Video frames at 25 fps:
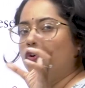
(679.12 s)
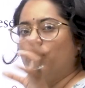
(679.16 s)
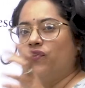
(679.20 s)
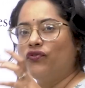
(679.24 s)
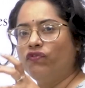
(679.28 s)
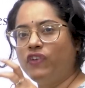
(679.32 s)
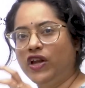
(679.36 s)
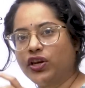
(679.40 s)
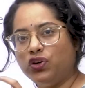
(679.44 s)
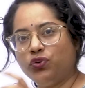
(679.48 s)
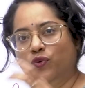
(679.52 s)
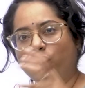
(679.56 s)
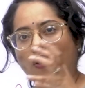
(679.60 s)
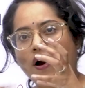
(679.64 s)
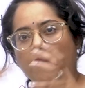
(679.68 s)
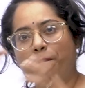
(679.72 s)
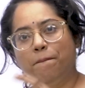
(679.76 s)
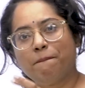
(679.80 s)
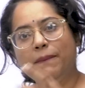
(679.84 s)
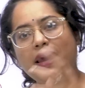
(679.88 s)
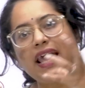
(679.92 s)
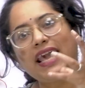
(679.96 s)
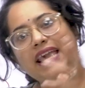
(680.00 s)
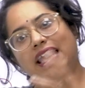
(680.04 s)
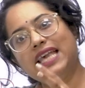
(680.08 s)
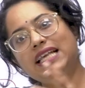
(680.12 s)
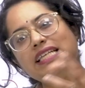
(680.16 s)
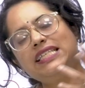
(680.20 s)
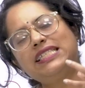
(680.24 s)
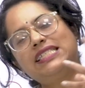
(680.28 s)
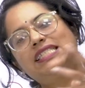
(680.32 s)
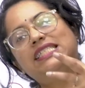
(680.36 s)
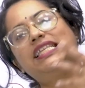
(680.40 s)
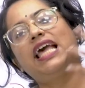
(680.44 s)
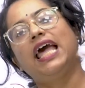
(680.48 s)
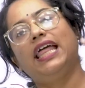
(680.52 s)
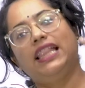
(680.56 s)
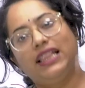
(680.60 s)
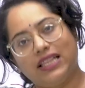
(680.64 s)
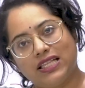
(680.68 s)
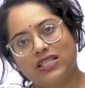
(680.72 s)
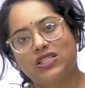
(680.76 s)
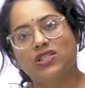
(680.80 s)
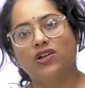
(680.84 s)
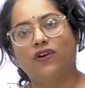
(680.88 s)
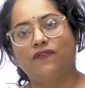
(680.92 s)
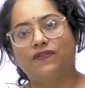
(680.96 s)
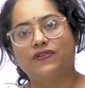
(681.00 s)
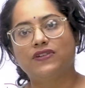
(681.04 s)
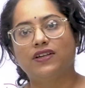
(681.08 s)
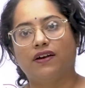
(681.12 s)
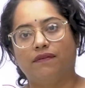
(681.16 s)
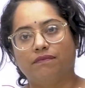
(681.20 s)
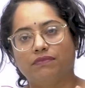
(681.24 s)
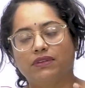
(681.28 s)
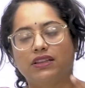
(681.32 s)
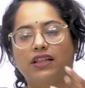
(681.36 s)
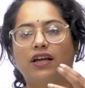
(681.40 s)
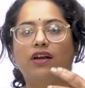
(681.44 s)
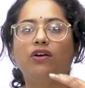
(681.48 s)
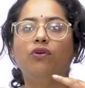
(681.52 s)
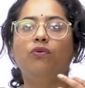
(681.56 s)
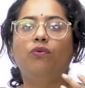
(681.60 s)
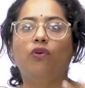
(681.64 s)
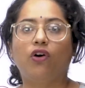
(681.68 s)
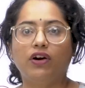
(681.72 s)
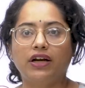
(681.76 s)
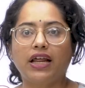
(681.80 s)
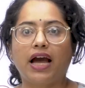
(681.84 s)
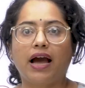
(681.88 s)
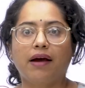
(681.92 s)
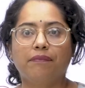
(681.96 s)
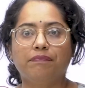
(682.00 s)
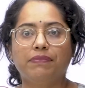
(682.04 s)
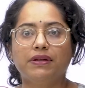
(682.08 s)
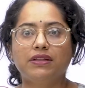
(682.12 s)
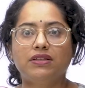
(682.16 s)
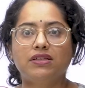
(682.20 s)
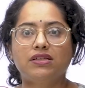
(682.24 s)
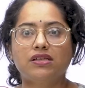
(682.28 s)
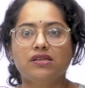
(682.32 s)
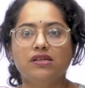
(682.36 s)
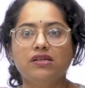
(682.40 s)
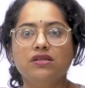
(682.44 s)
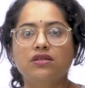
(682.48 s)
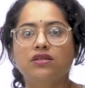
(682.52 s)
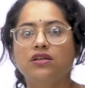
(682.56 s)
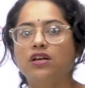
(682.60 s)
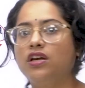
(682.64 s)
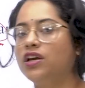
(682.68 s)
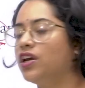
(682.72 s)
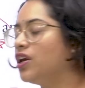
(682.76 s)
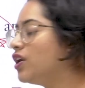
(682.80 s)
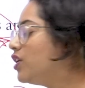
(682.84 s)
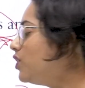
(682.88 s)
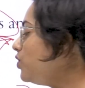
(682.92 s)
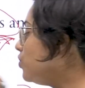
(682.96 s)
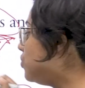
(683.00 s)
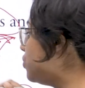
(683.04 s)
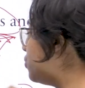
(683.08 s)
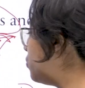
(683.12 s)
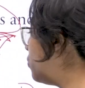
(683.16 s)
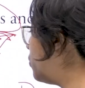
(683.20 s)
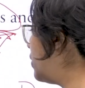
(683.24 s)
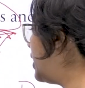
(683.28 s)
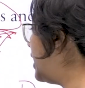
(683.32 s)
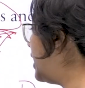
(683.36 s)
when you are making sense of something, what happens is you